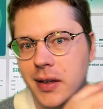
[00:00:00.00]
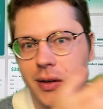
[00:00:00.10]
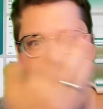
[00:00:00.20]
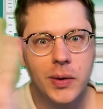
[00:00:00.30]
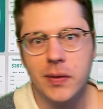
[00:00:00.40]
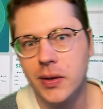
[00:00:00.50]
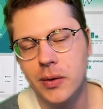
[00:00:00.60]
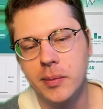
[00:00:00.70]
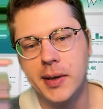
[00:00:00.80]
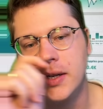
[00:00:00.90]
that go over the
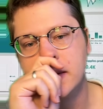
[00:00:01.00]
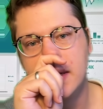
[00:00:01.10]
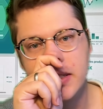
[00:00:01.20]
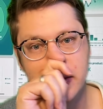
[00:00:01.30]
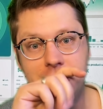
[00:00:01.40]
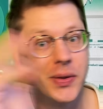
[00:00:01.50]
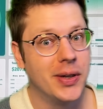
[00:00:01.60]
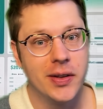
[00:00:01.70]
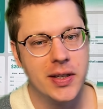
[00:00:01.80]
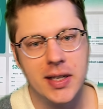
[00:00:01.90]
whole process and show you
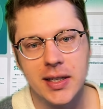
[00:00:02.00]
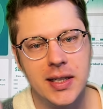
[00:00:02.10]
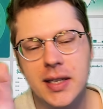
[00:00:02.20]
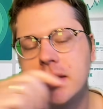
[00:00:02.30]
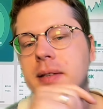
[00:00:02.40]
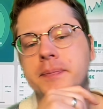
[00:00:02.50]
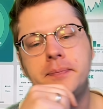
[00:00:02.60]
all the techniques.